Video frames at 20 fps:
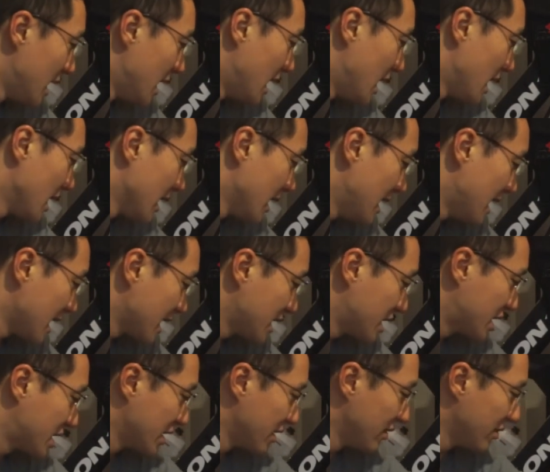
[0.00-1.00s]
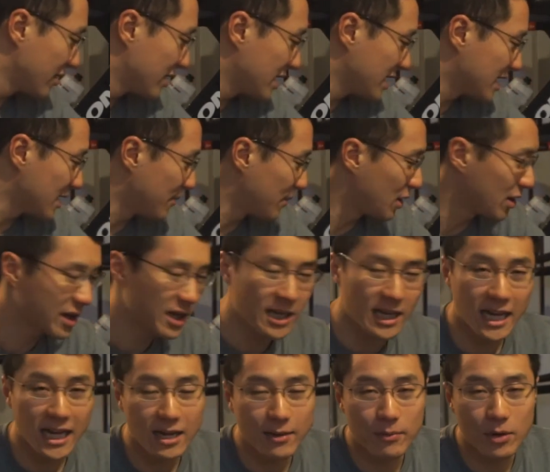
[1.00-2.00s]
The next shoes, as I'm
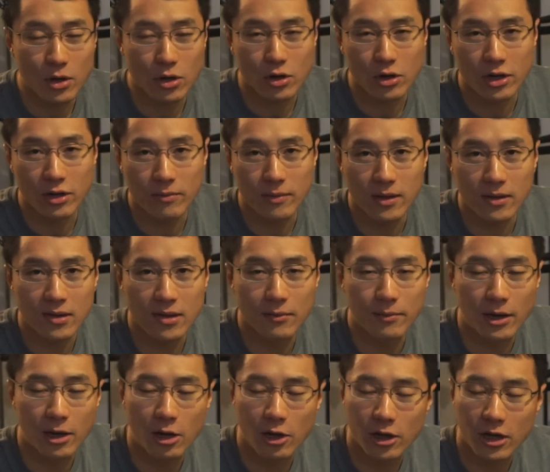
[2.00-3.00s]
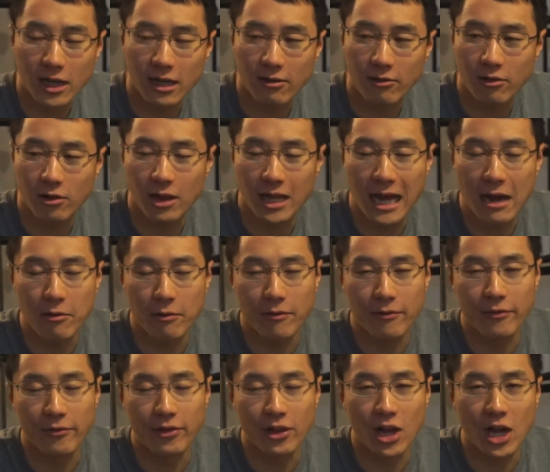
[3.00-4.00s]
looking at them, are going to be some On
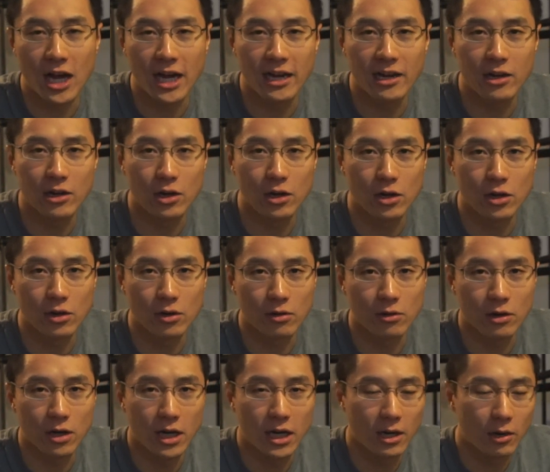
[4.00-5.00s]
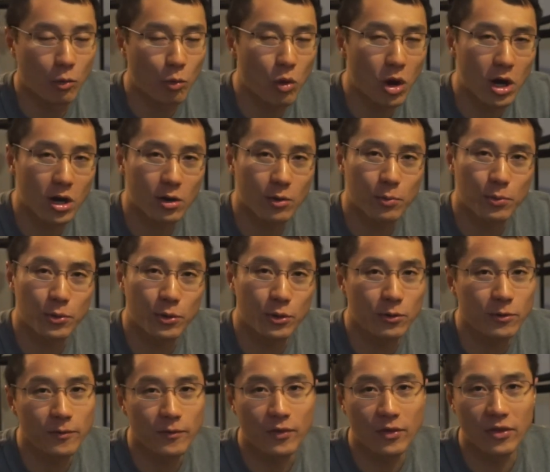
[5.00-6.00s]
Cloud Flyer
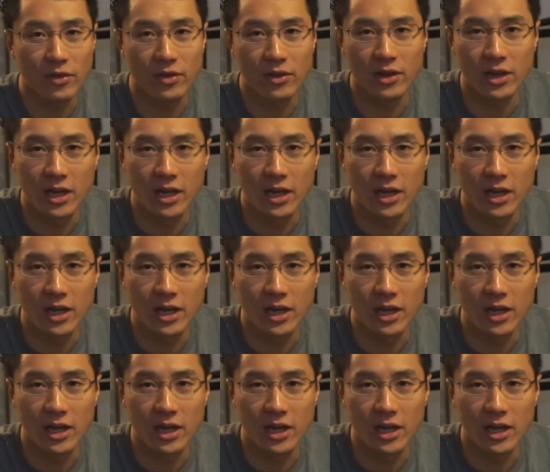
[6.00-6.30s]
waterproofs.